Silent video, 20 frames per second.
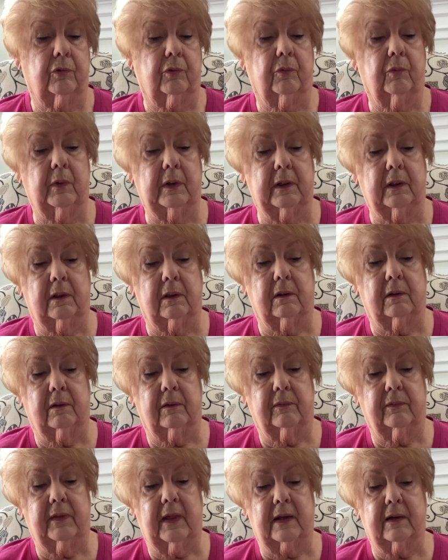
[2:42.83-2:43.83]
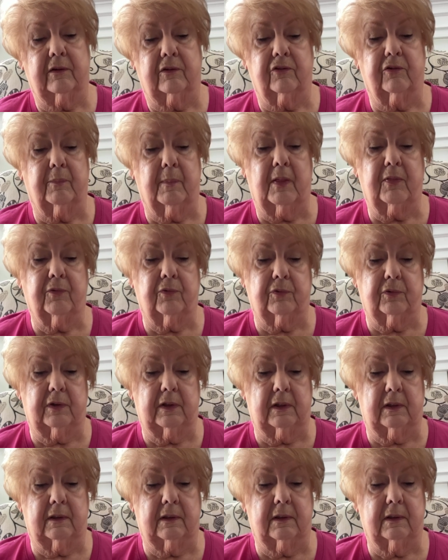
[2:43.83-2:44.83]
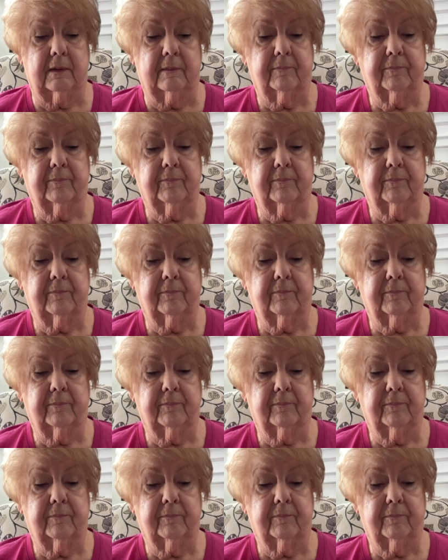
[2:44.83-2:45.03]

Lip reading: Well, that his mother did.